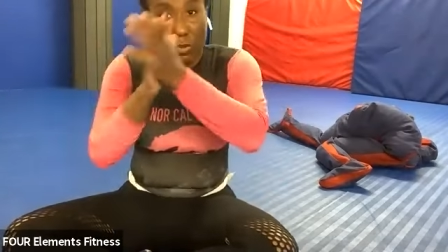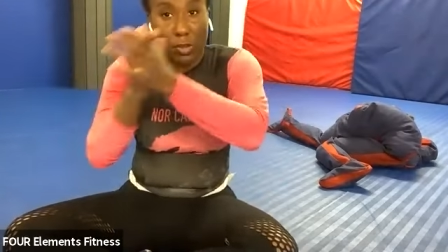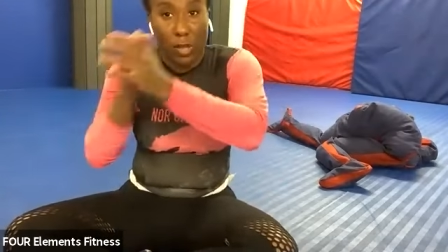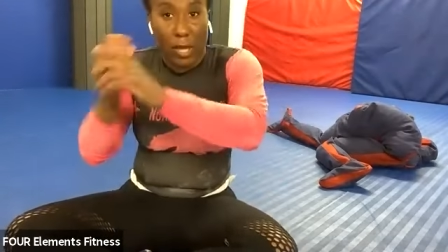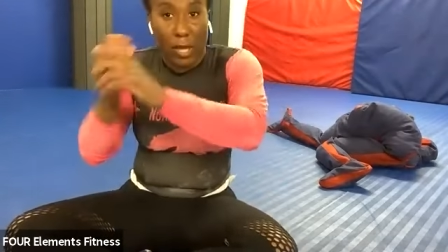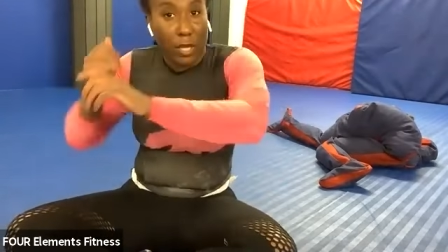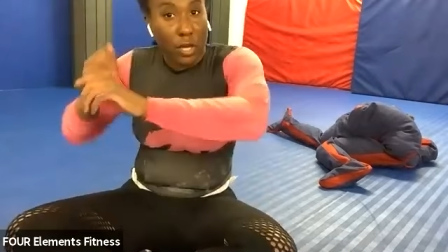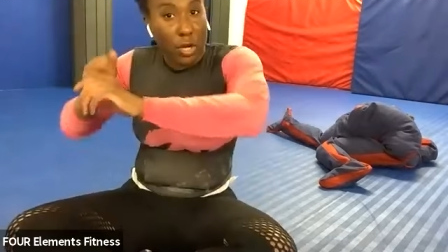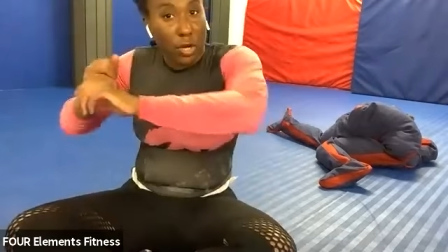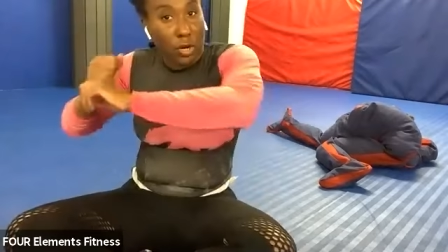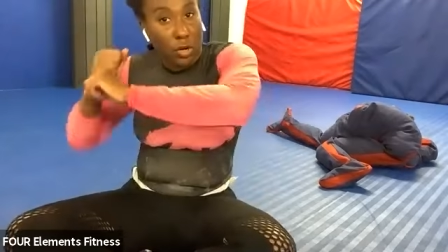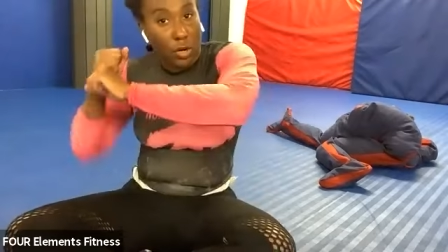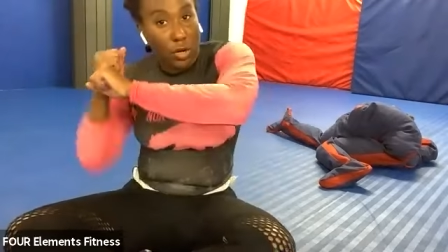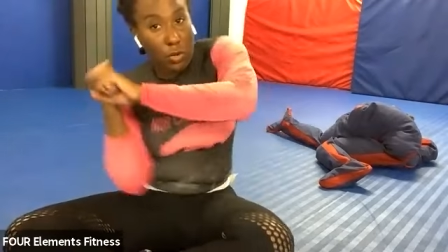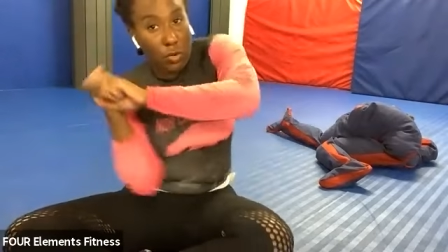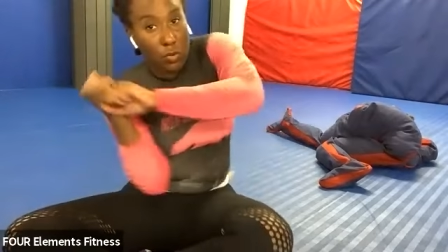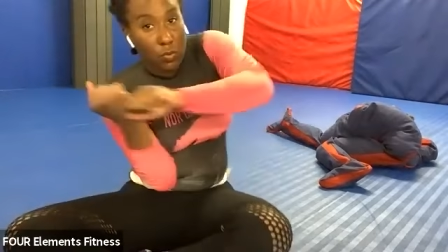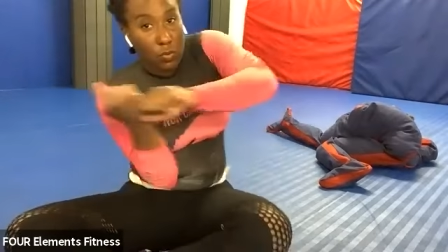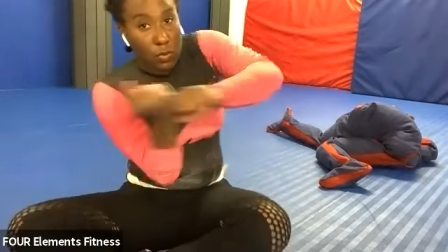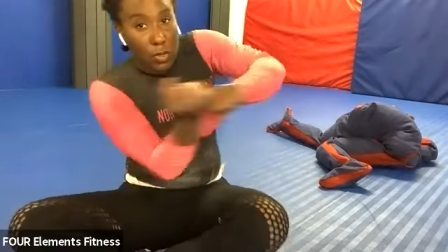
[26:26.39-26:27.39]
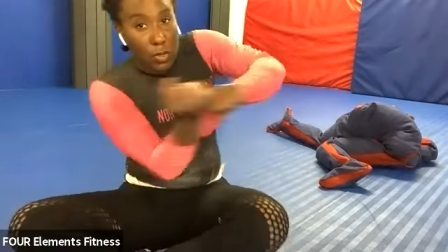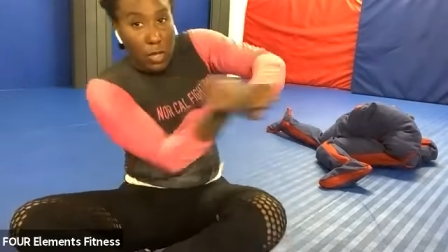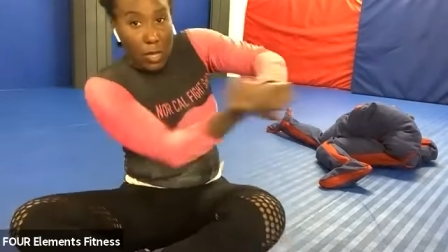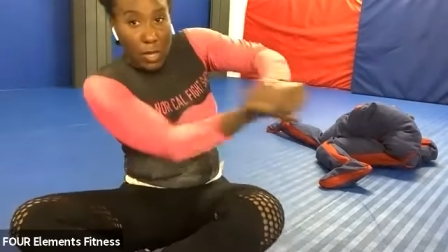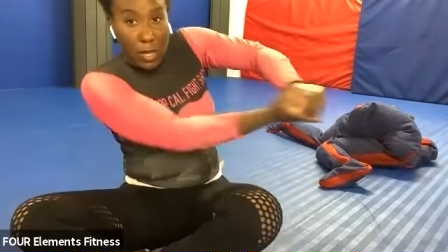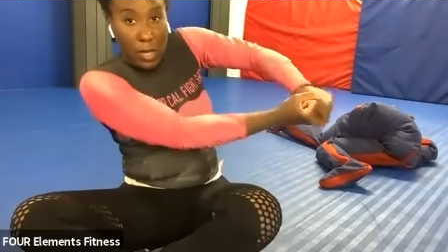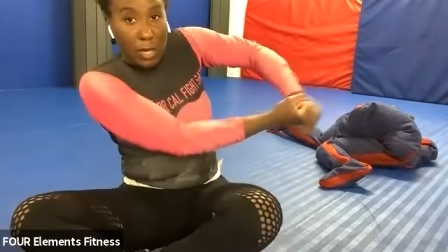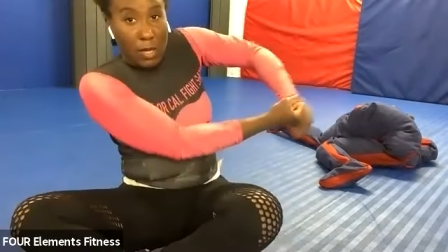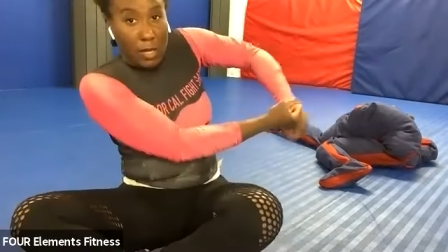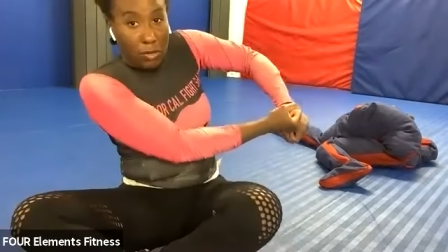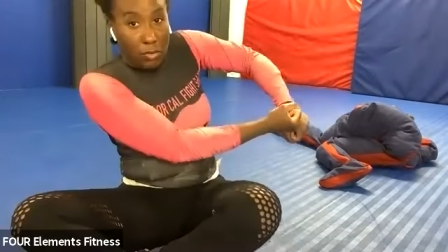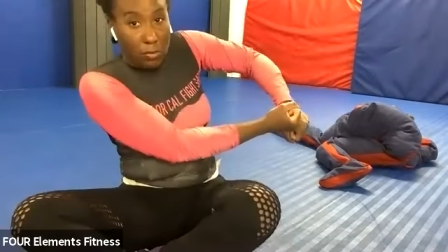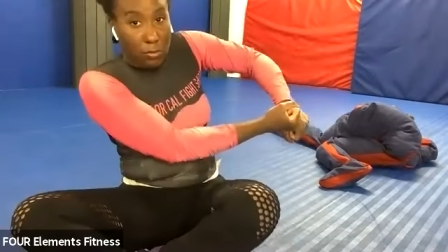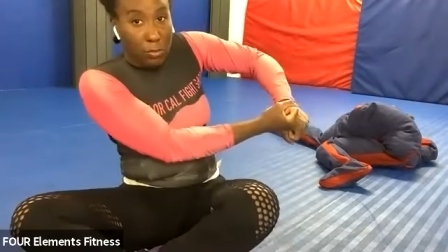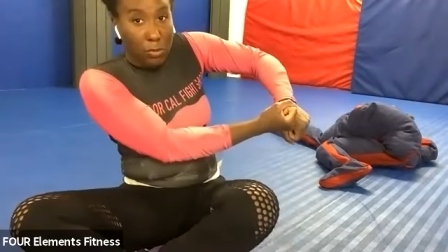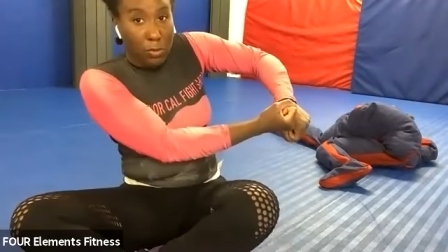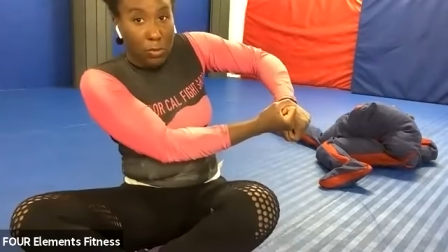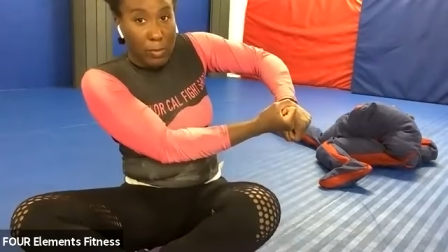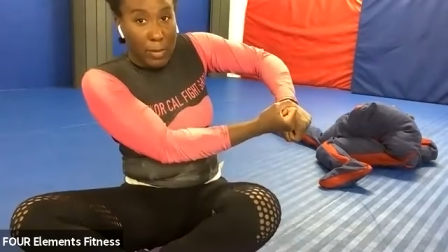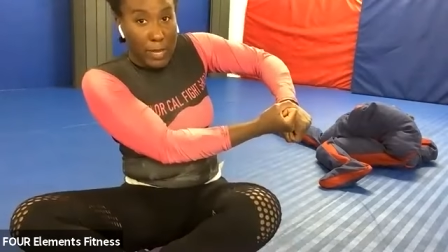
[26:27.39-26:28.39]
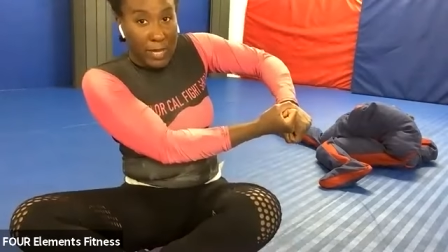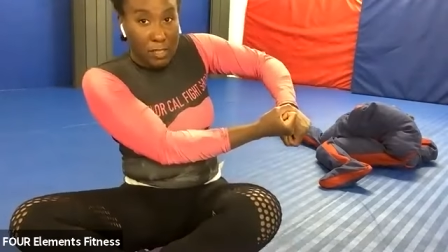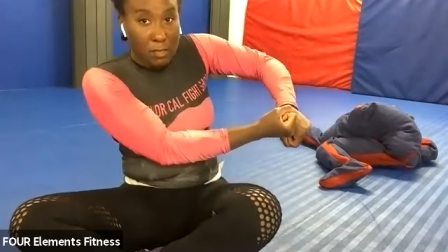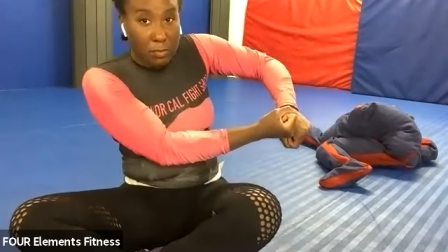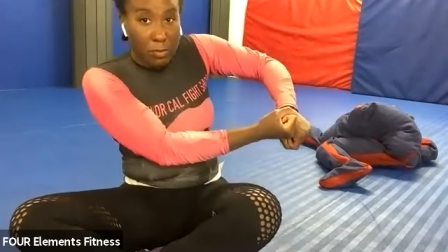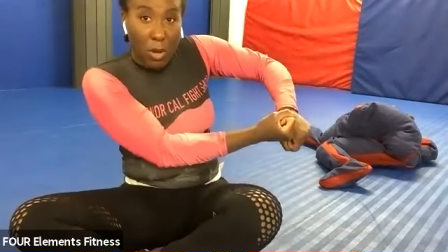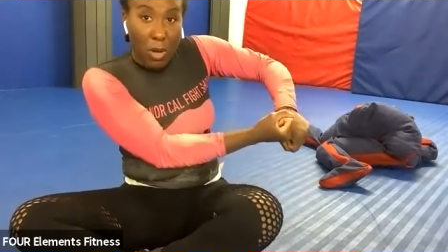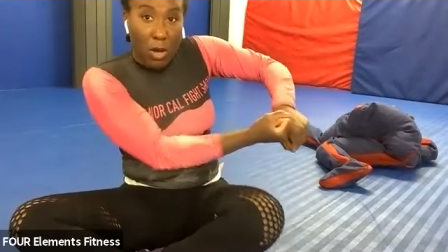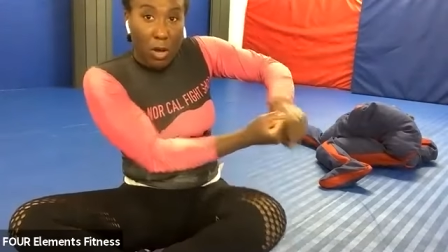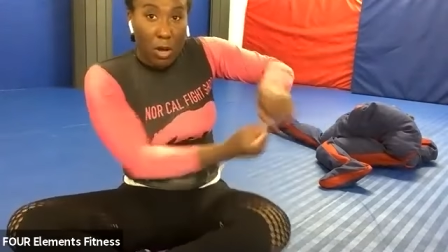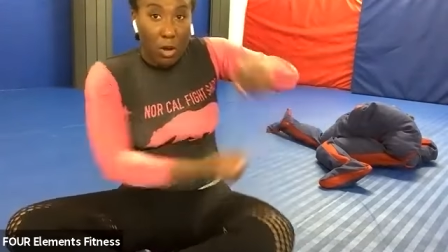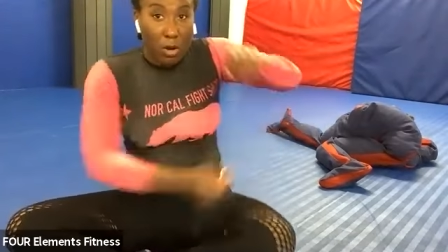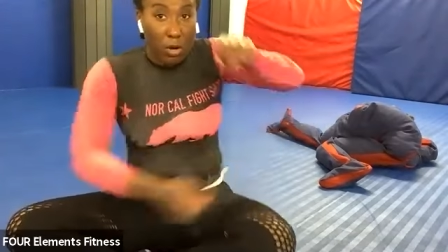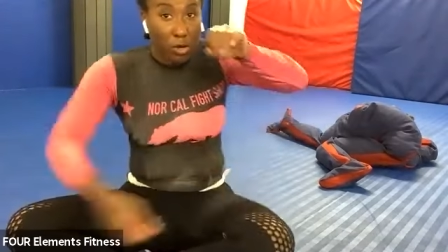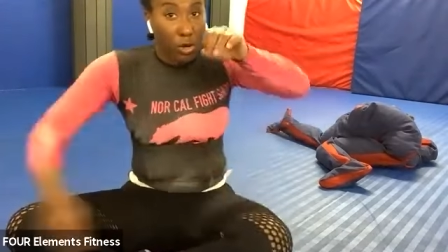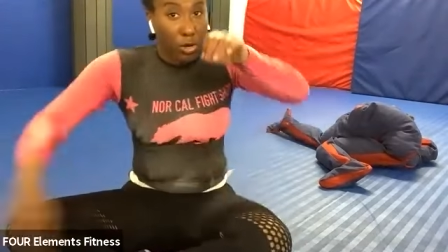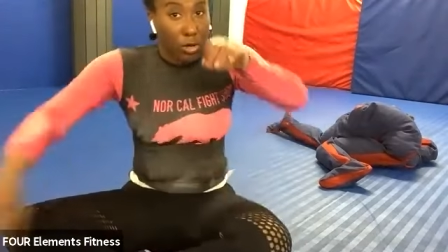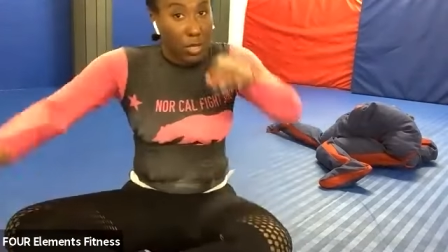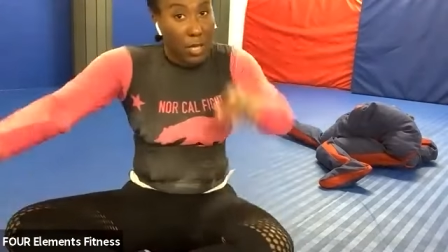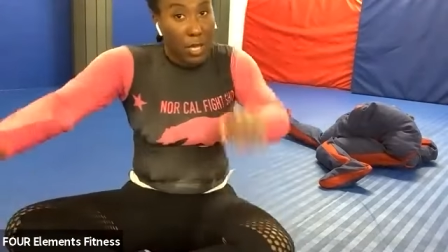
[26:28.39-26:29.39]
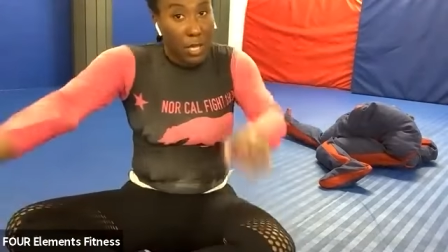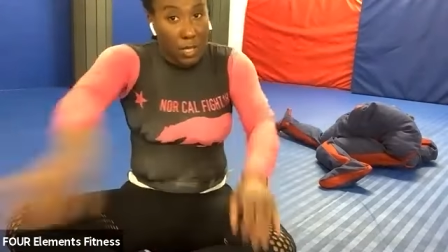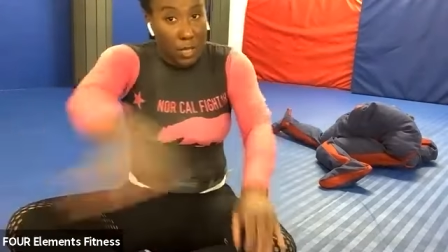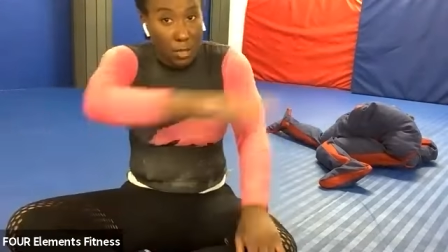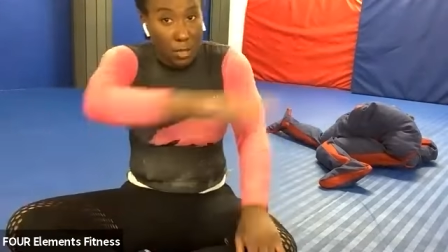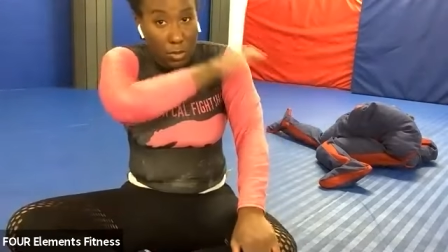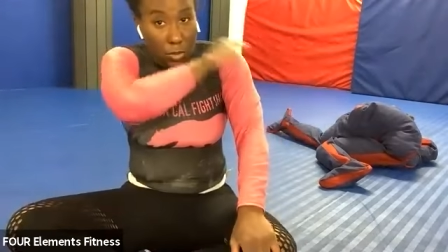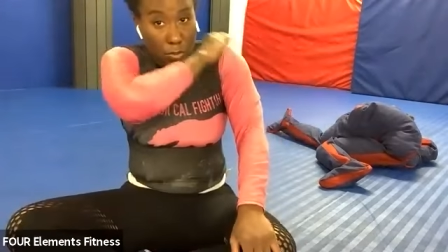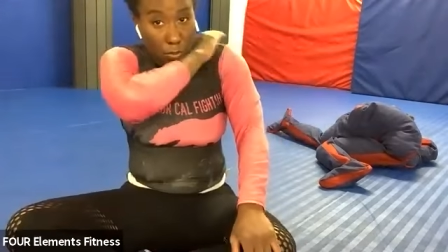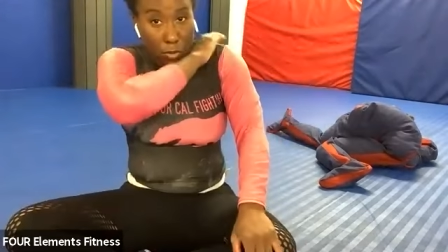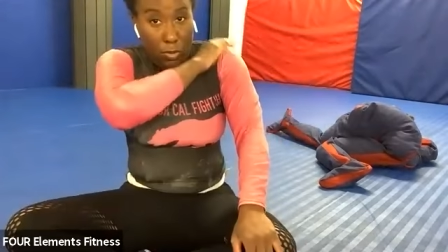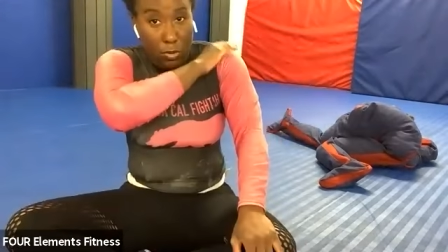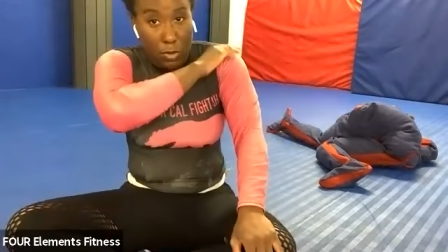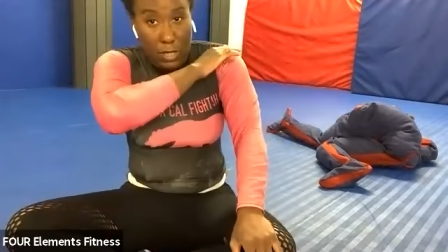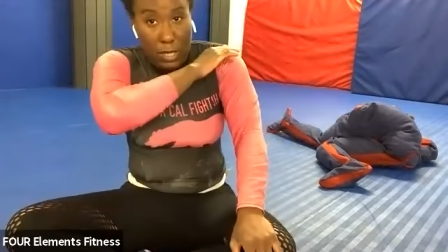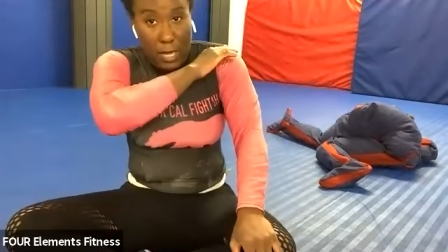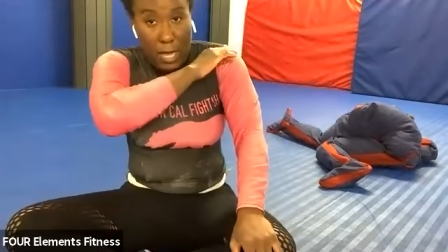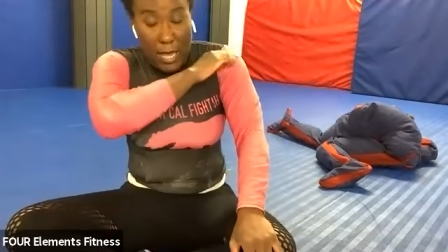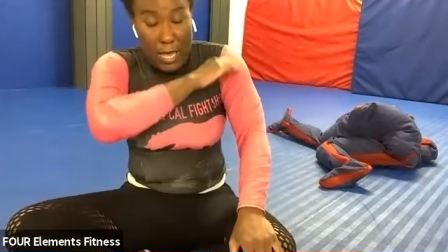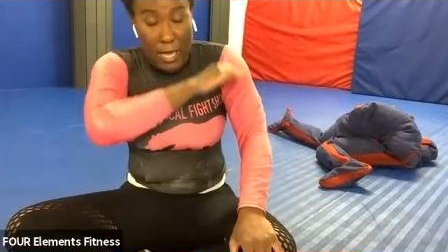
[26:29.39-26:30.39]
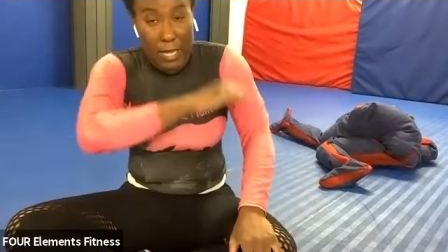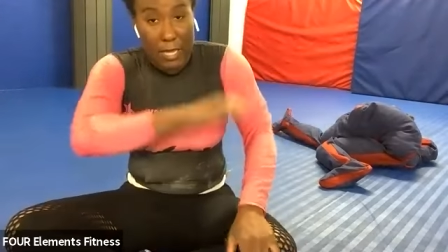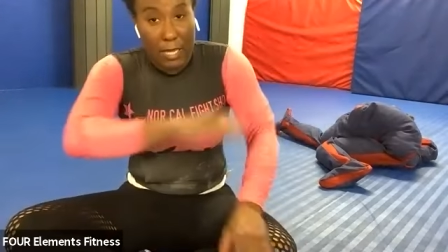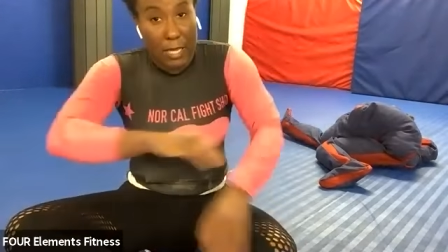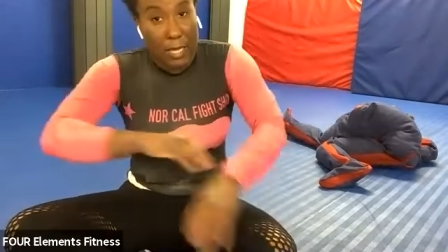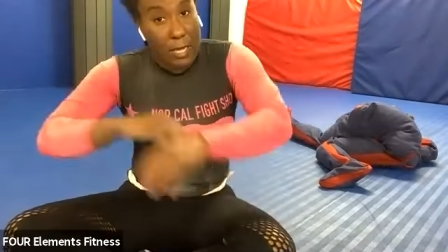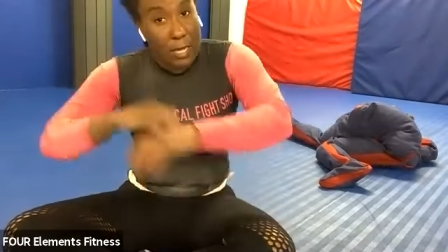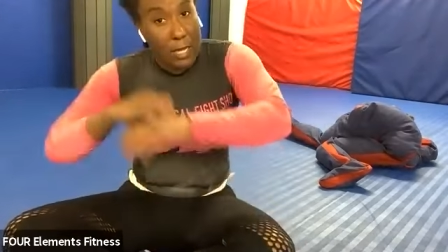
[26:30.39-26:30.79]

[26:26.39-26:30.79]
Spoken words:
like you're hitting through a baseball or you're kicking through a leg.